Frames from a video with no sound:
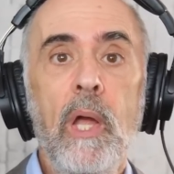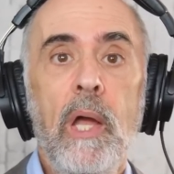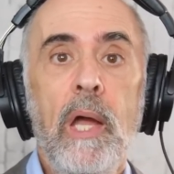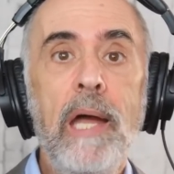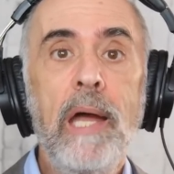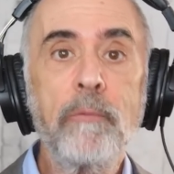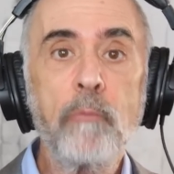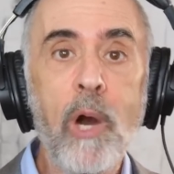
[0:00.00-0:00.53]

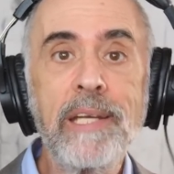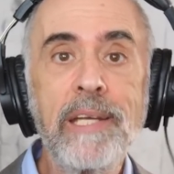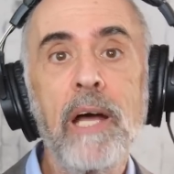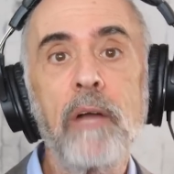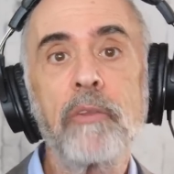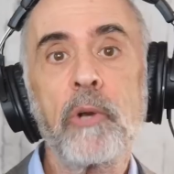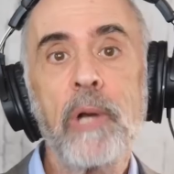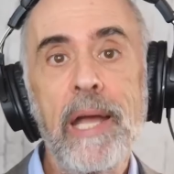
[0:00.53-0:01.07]
And right
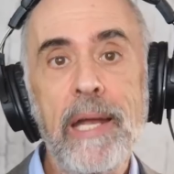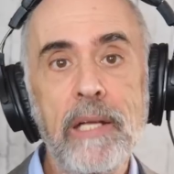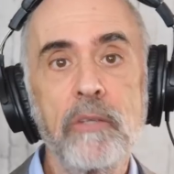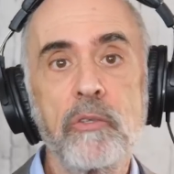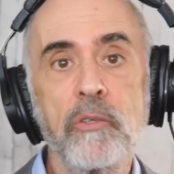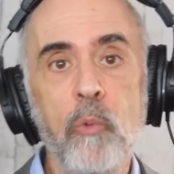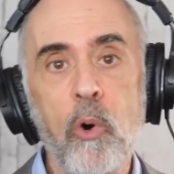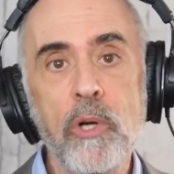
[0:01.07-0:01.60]
now, they're heading
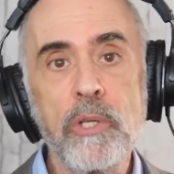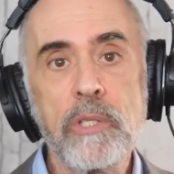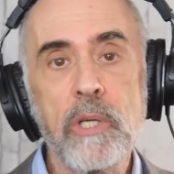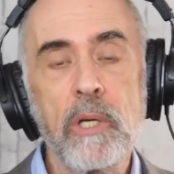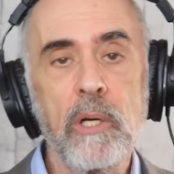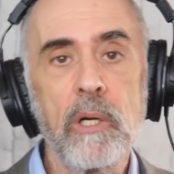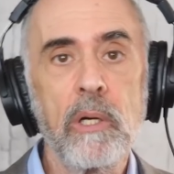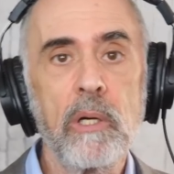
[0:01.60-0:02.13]
towards
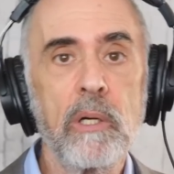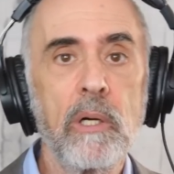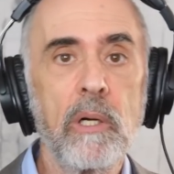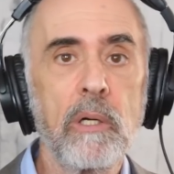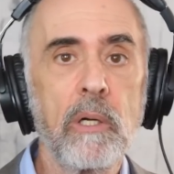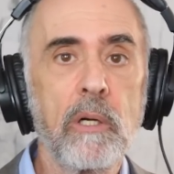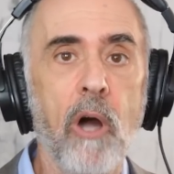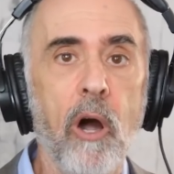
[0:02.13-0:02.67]

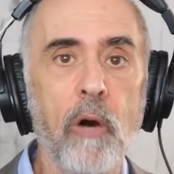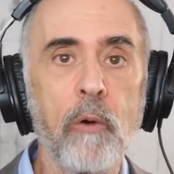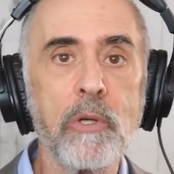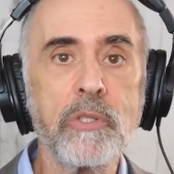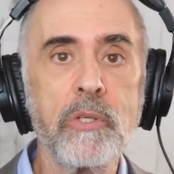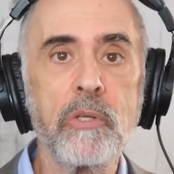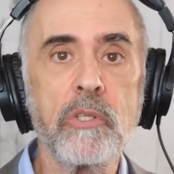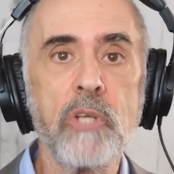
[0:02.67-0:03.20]
a
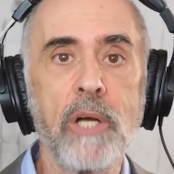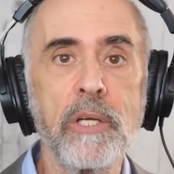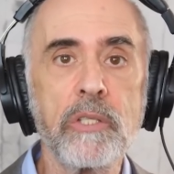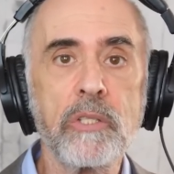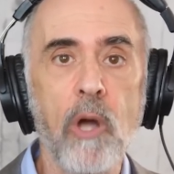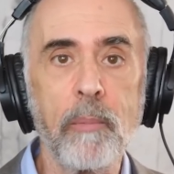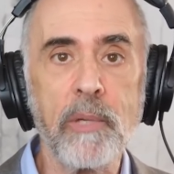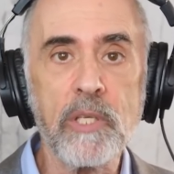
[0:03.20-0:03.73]
Congress of the Chinese
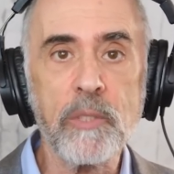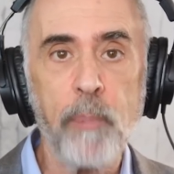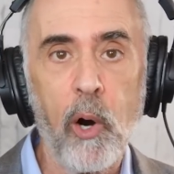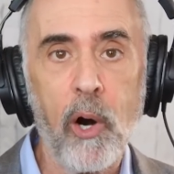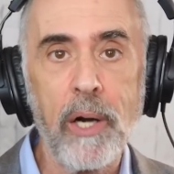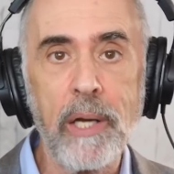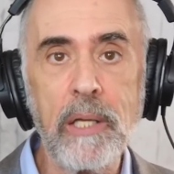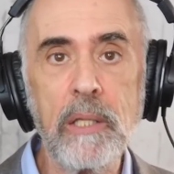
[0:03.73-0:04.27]
Communist
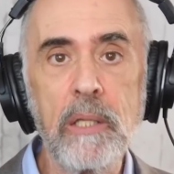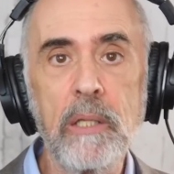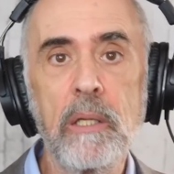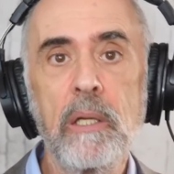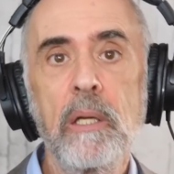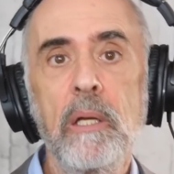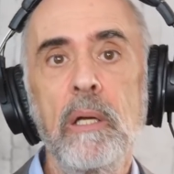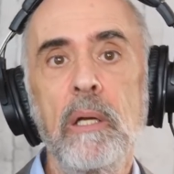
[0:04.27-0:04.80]
Party.
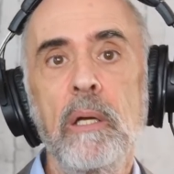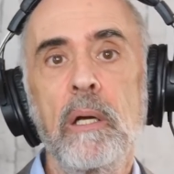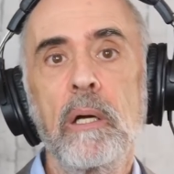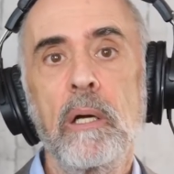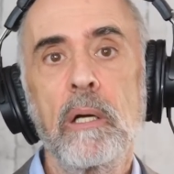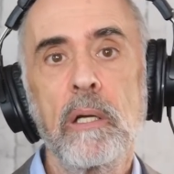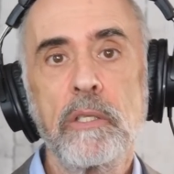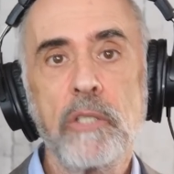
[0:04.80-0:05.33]

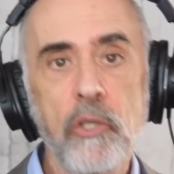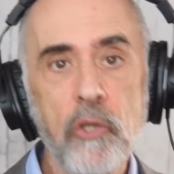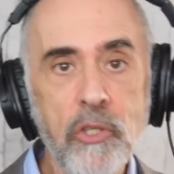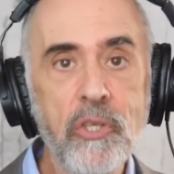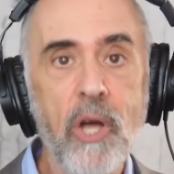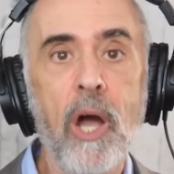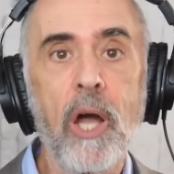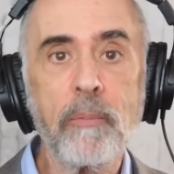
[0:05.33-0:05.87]
It's a
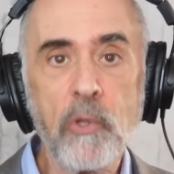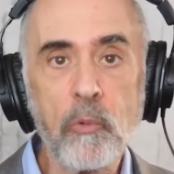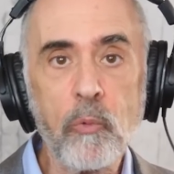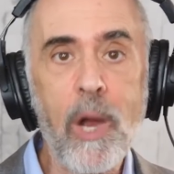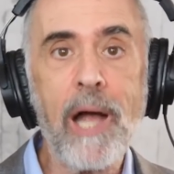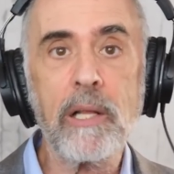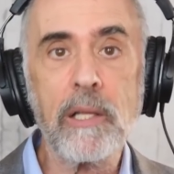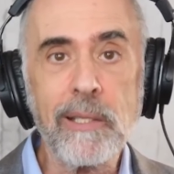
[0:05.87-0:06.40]
good time to
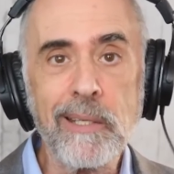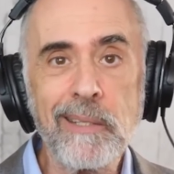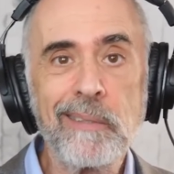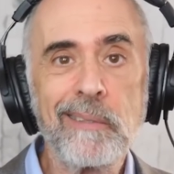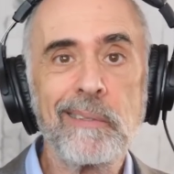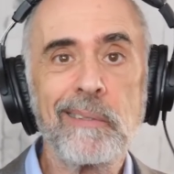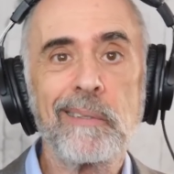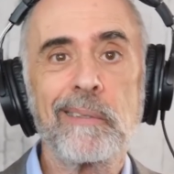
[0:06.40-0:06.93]
rally
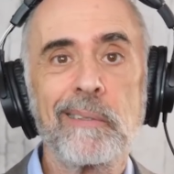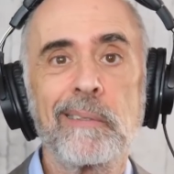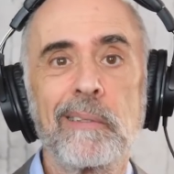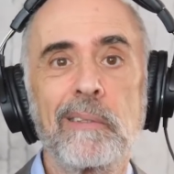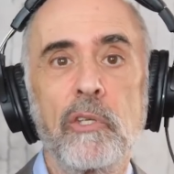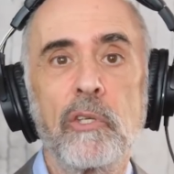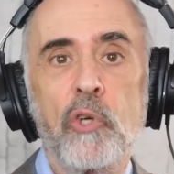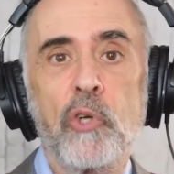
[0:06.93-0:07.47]

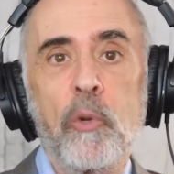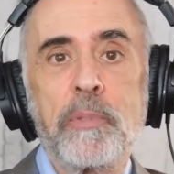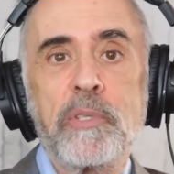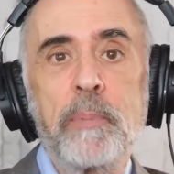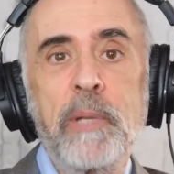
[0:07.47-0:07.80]
the troops